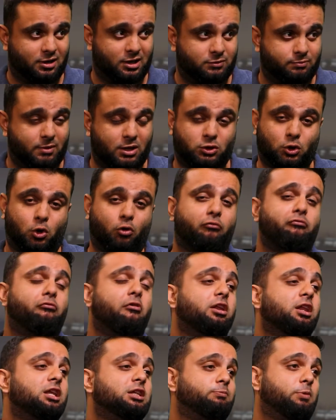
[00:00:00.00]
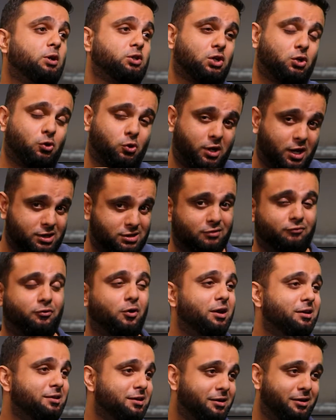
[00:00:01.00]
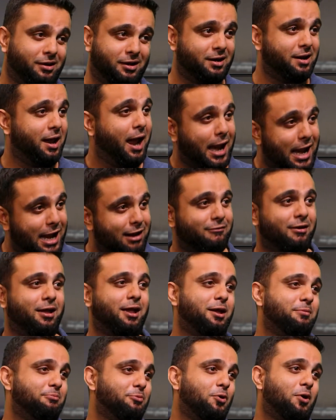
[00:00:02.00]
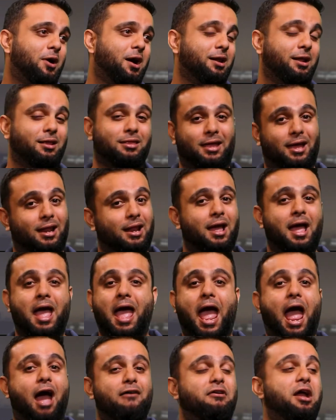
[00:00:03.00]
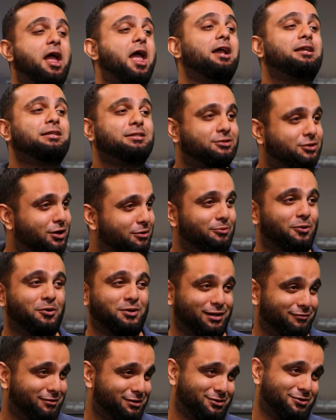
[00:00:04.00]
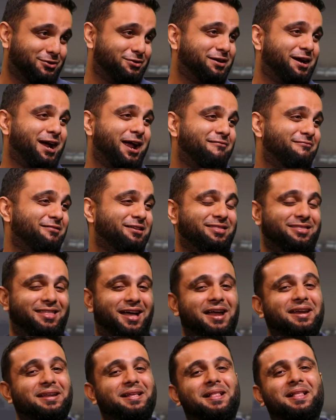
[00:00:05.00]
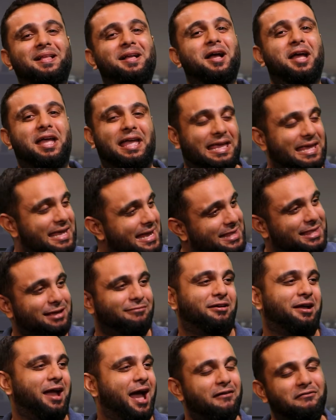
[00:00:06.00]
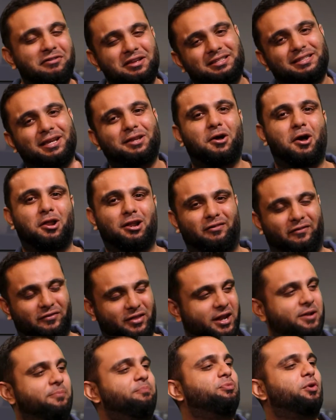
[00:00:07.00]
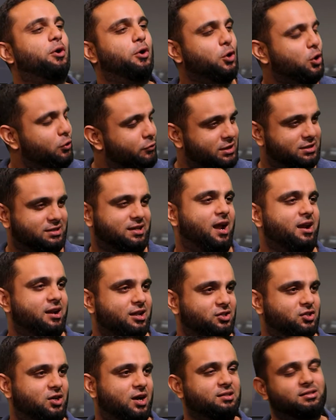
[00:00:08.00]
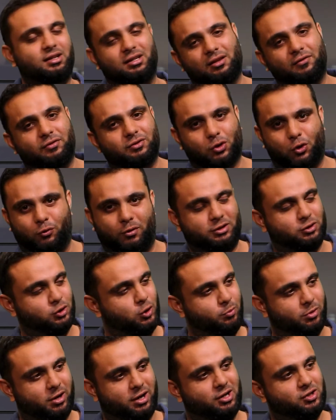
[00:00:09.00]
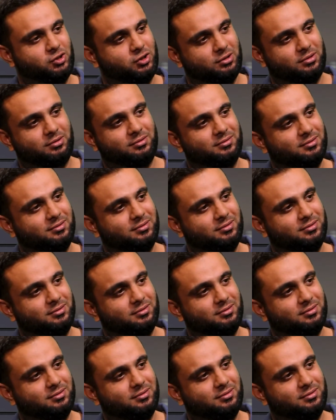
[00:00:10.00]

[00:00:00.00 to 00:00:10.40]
test match, so very special occasion for Indian cricket anyway in Mohali. They'll have extra motivation to try and win that. Either way, having said all of that, do we stand a chance, and if so, what's your prediction?